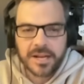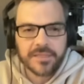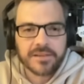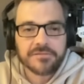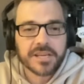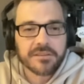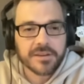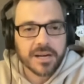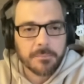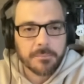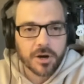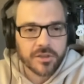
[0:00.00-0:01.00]
They've given
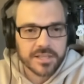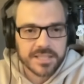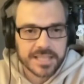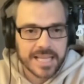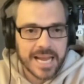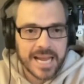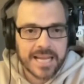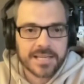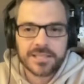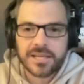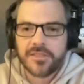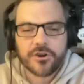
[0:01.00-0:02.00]
up all this
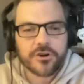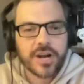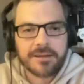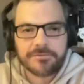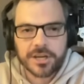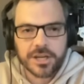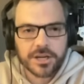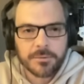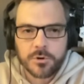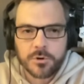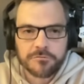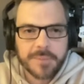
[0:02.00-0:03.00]
land. They're never going to
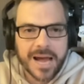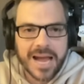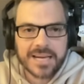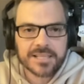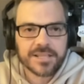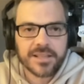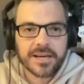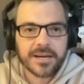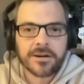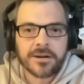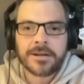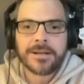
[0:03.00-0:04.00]
move back to
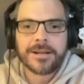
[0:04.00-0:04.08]
there.